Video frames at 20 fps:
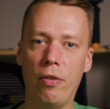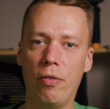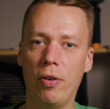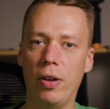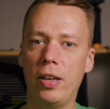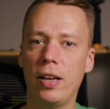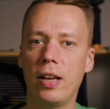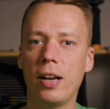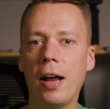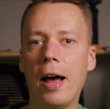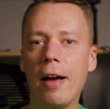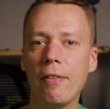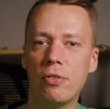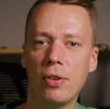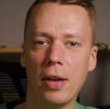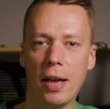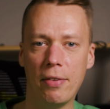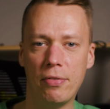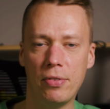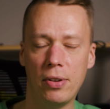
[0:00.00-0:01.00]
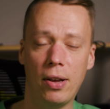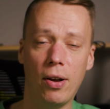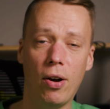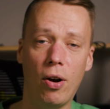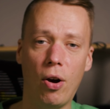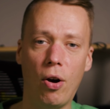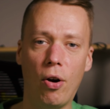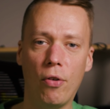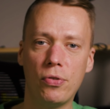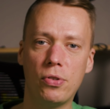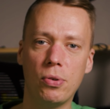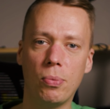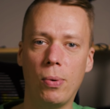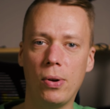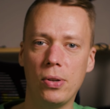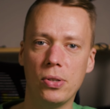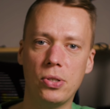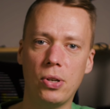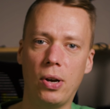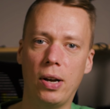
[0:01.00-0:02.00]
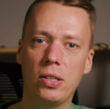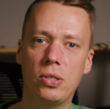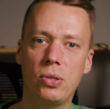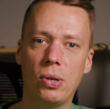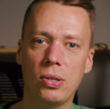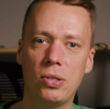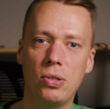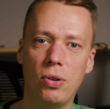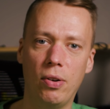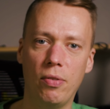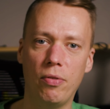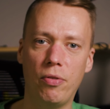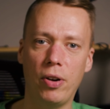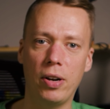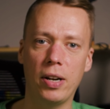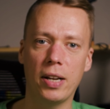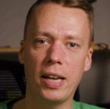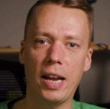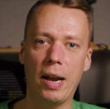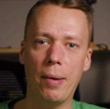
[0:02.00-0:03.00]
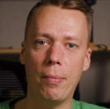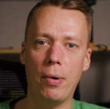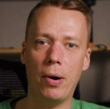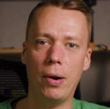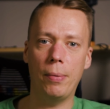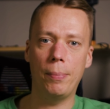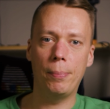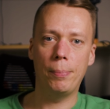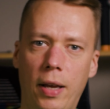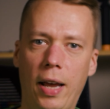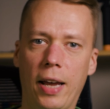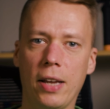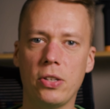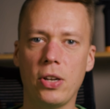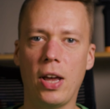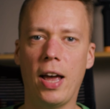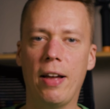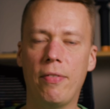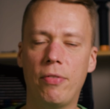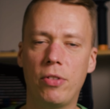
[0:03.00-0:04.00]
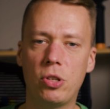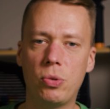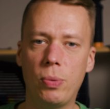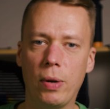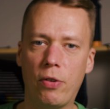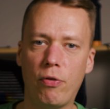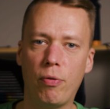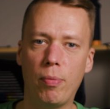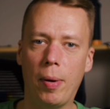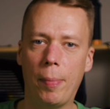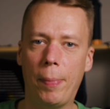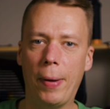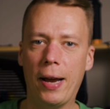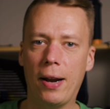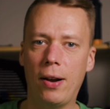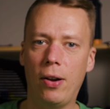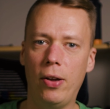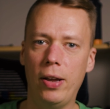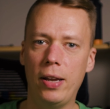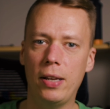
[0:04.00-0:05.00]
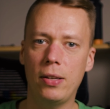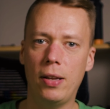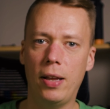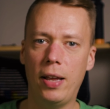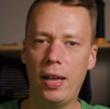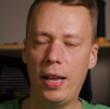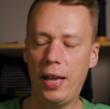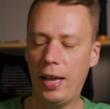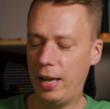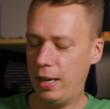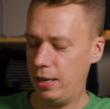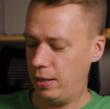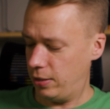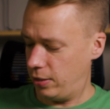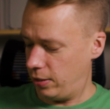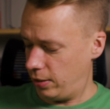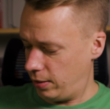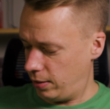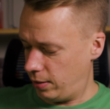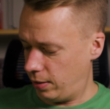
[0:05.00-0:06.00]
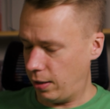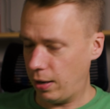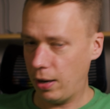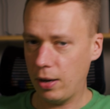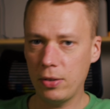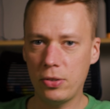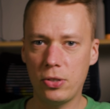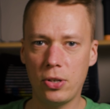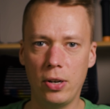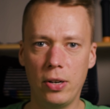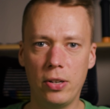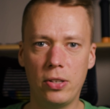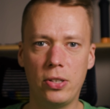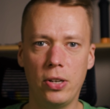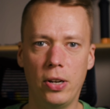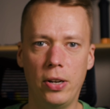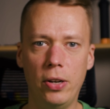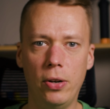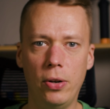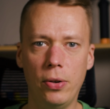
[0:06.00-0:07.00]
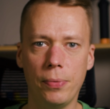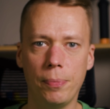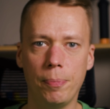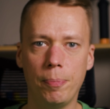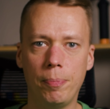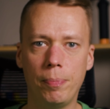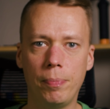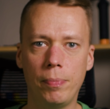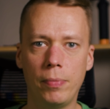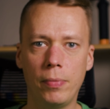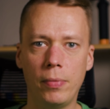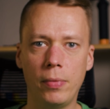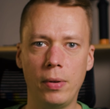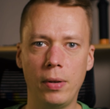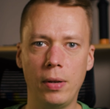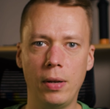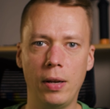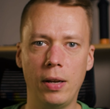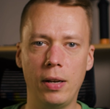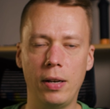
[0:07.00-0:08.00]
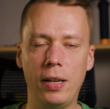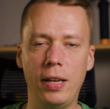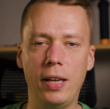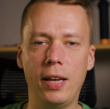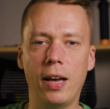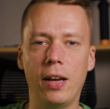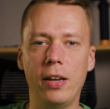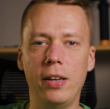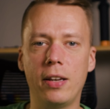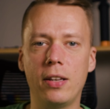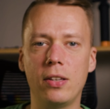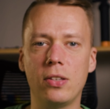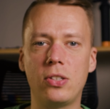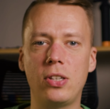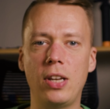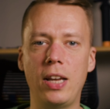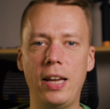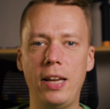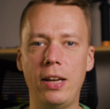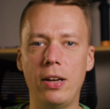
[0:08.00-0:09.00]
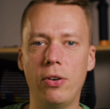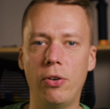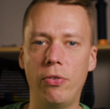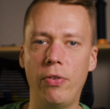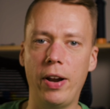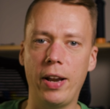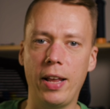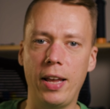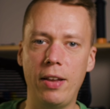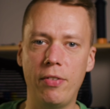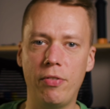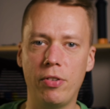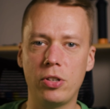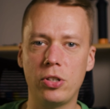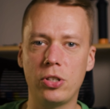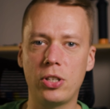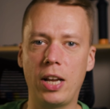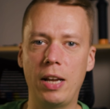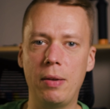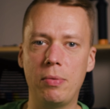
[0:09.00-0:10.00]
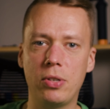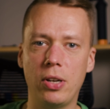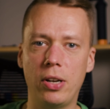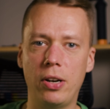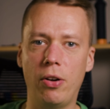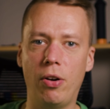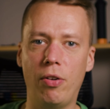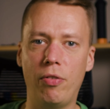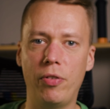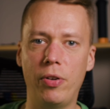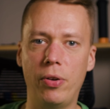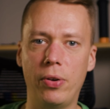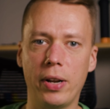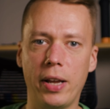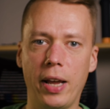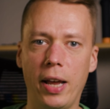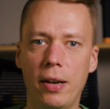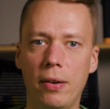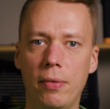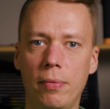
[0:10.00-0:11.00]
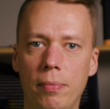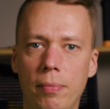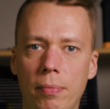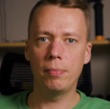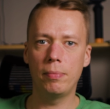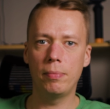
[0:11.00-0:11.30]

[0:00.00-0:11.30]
over, you're going to have it off to one side so it's not in front of the camera. Okay, so I have the switch for my backlight and I'm just going to turn it on. There you go, you can see already, if I just keep turning it off and on again,